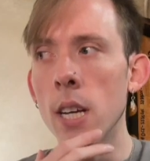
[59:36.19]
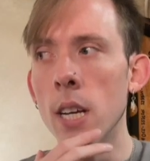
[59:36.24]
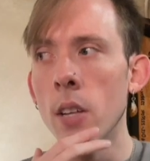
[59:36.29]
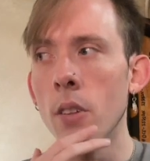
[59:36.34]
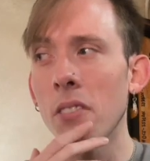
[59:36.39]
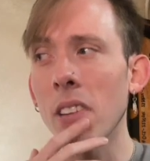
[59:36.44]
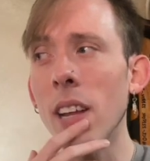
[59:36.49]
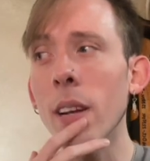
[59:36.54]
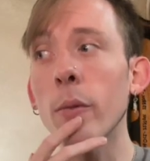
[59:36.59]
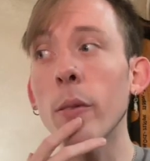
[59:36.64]

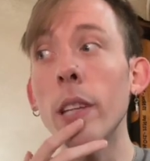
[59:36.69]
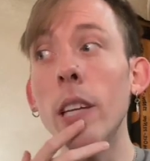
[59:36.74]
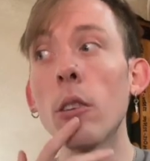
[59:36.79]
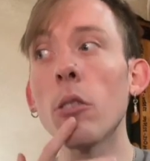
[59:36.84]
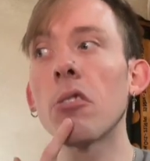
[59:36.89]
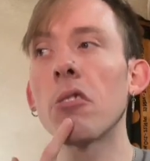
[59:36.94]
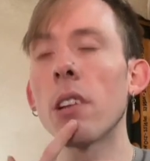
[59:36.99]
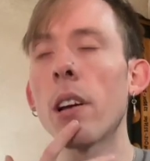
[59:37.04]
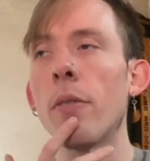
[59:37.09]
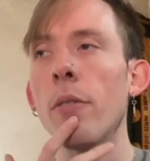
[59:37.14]
There's a lot of legal
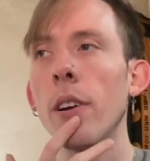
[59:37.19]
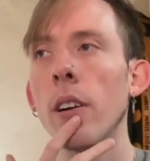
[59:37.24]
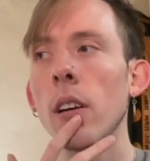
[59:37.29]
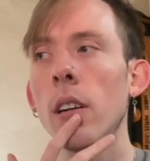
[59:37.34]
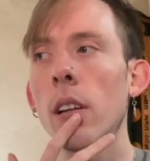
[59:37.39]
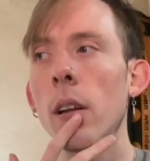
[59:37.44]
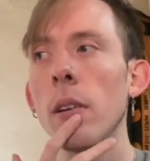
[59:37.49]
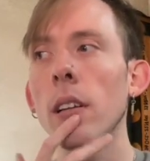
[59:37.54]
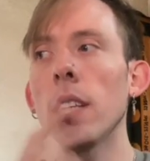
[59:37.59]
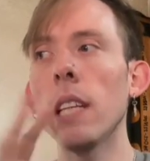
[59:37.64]
stuff here, a
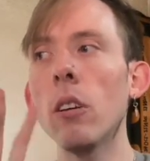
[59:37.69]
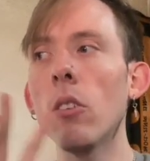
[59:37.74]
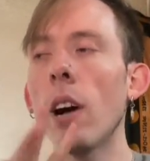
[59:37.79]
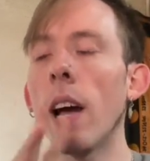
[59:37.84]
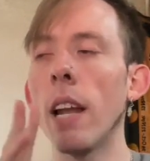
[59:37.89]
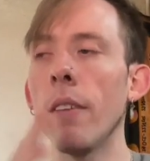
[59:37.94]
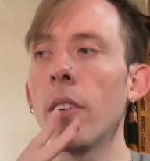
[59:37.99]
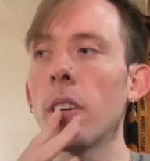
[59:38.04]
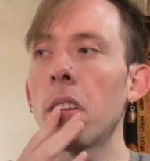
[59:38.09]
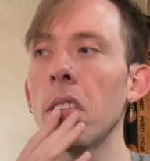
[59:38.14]
lot of legal
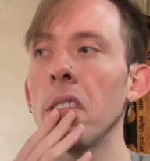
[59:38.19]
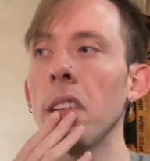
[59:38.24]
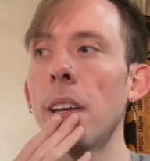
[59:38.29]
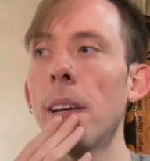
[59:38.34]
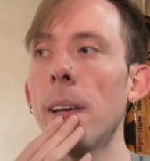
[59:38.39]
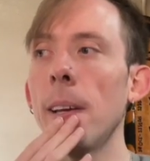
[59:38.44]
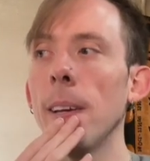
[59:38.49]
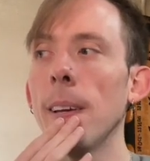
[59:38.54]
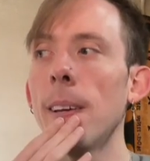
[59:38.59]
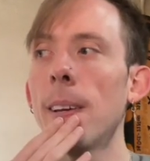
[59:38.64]

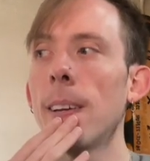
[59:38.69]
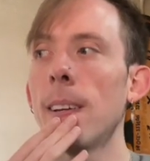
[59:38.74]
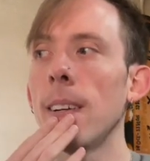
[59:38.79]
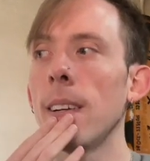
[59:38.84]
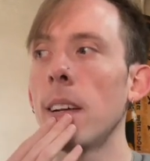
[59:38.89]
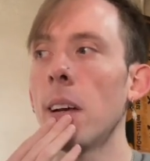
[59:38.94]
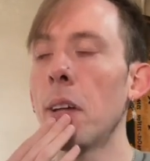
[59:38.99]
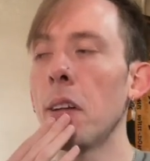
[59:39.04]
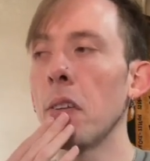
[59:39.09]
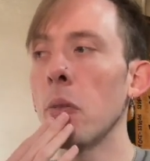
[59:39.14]
advocacy
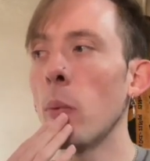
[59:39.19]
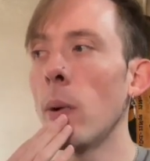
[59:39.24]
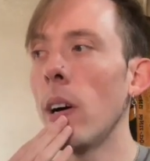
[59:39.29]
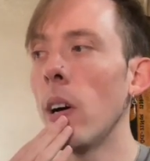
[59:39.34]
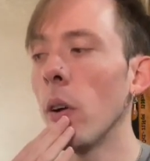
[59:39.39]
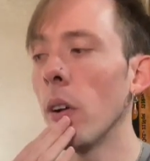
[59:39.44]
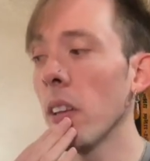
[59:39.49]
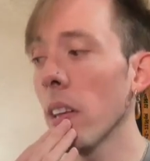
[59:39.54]
as well.